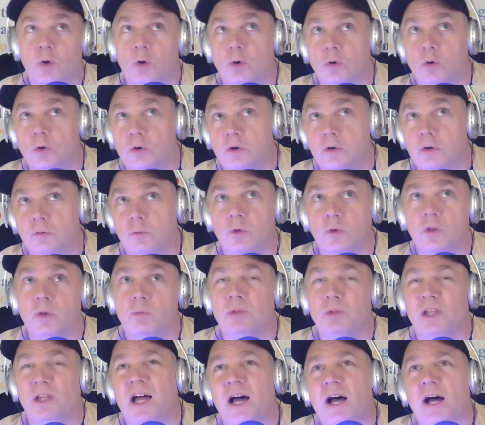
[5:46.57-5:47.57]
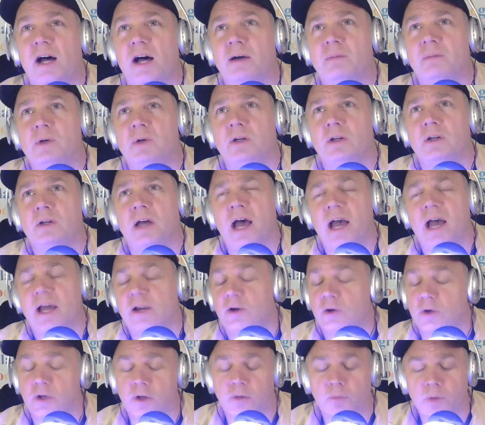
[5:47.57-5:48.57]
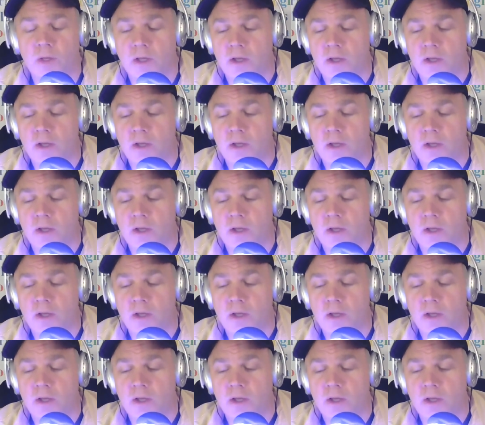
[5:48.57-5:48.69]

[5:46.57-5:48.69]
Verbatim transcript: horror or the Blob. I don't know.